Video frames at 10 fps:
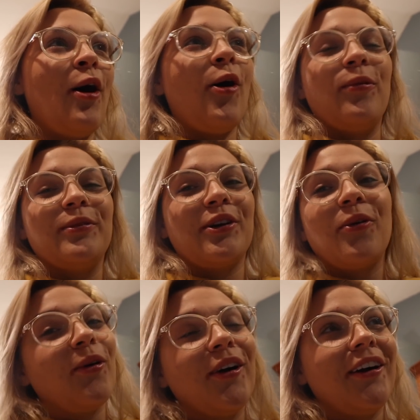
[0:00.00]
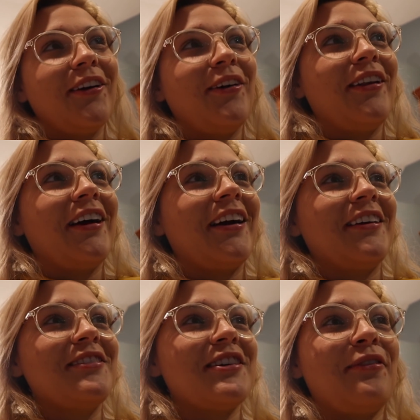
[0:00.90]
home decor and all that
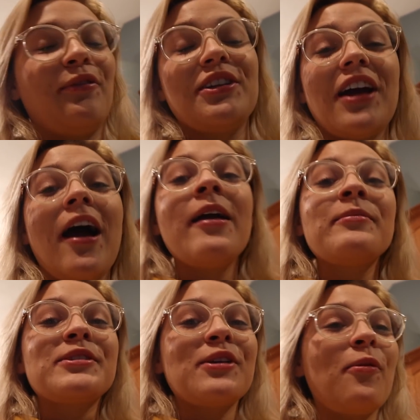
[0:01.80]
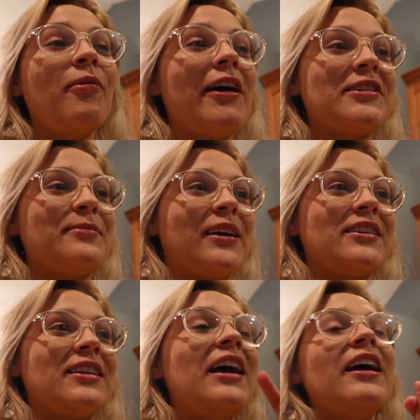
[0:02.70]
kind of stuff, which I'm so blessed
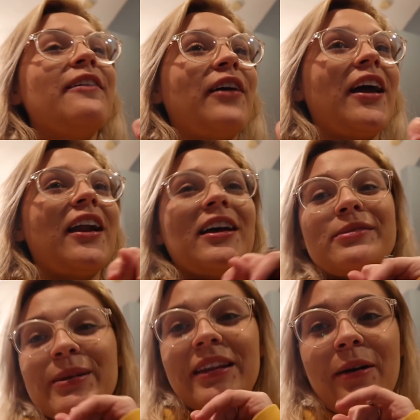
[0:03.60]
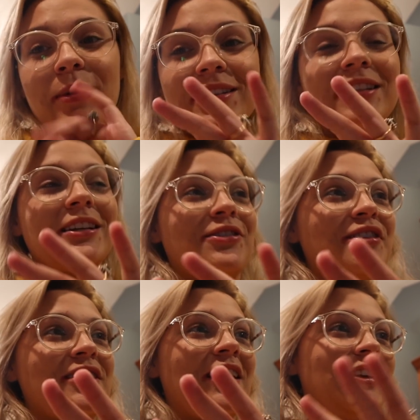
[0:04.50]
because if I had a husband that wasn't
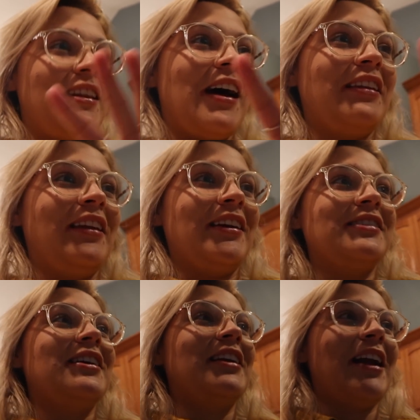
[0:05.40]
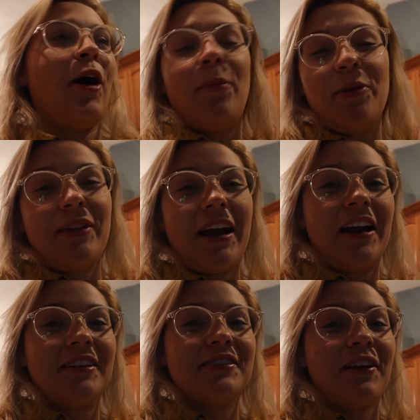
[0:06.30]
interested in that and like well, didn't help me with that kind of